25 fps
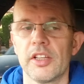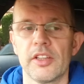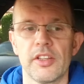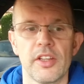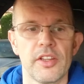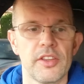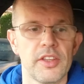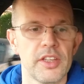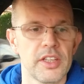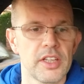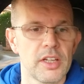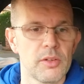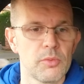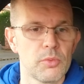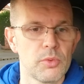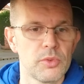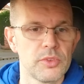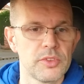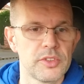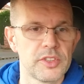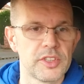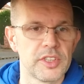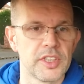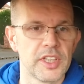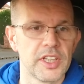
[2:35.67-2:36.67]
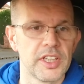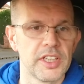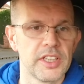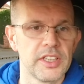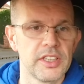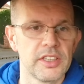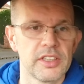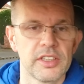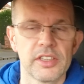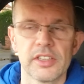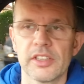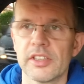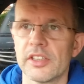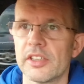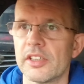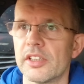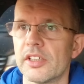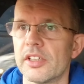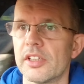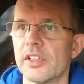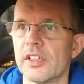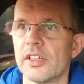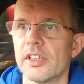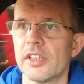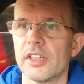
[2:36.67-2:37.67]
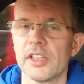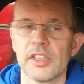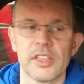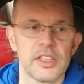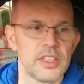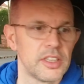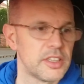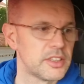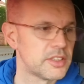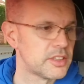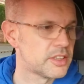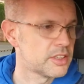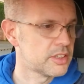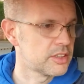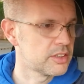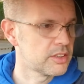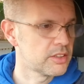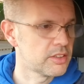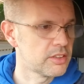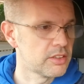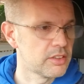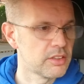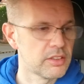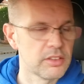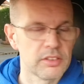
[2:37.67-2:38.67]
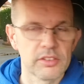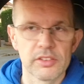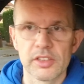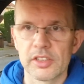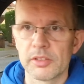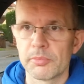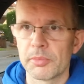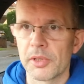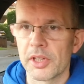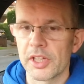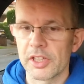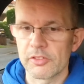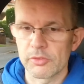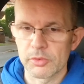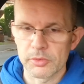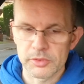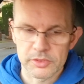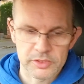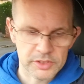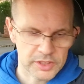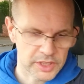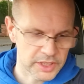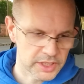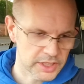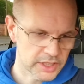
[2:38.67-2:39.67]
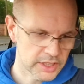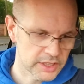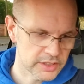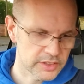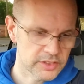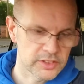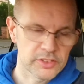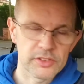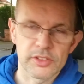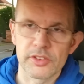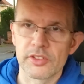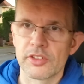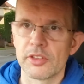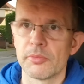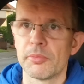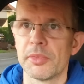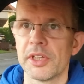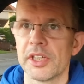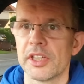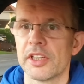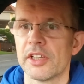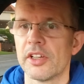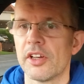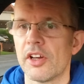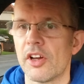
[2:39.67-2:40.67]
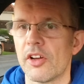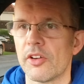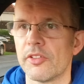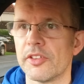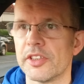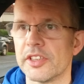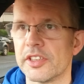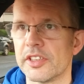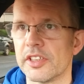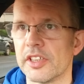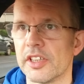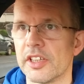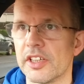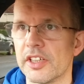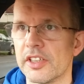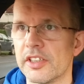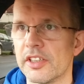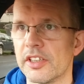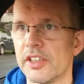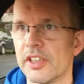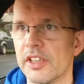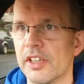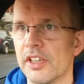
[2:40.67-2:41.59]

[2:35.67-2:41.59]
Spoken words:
The thing I would say is that despite everyone saying it's such a big car inside,